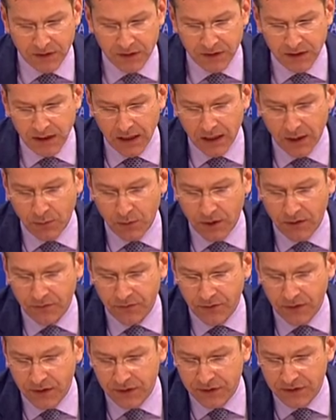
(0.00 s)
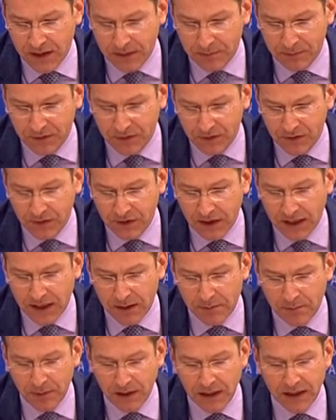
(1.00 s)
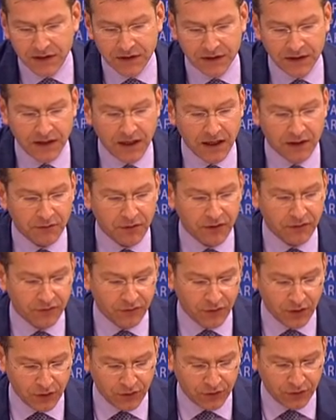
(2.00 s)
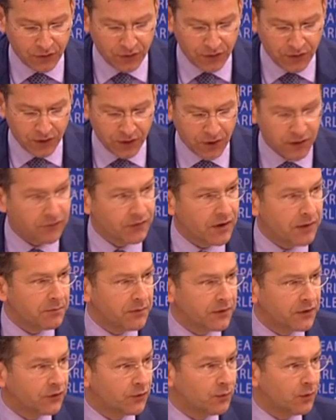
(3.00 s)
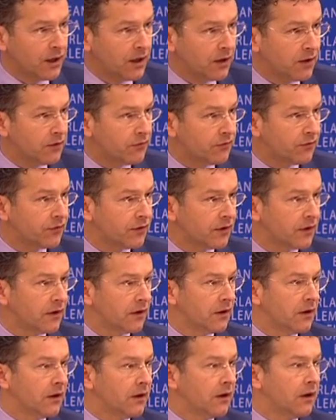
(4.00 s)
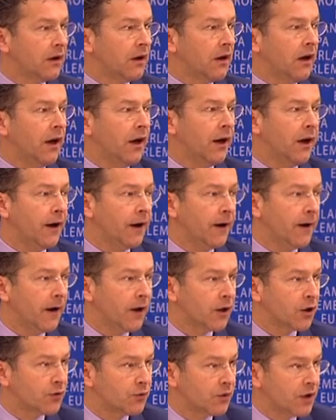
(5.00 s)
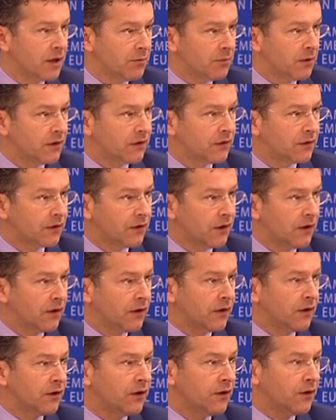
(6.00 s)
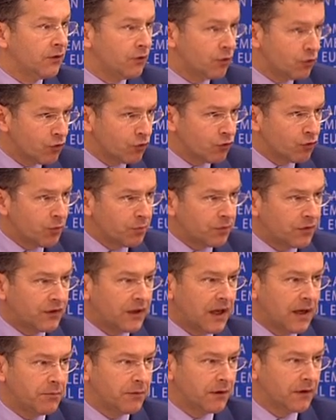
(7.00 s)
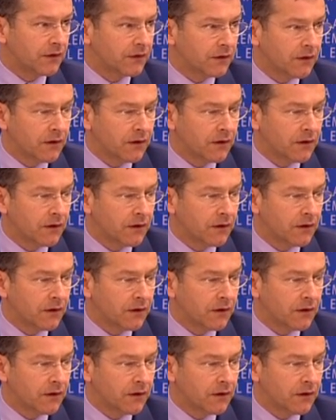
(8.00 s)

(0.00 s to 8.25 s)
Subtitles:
dealing with debt sustainability and refer to the November 12 agreement, Eurogroup statement.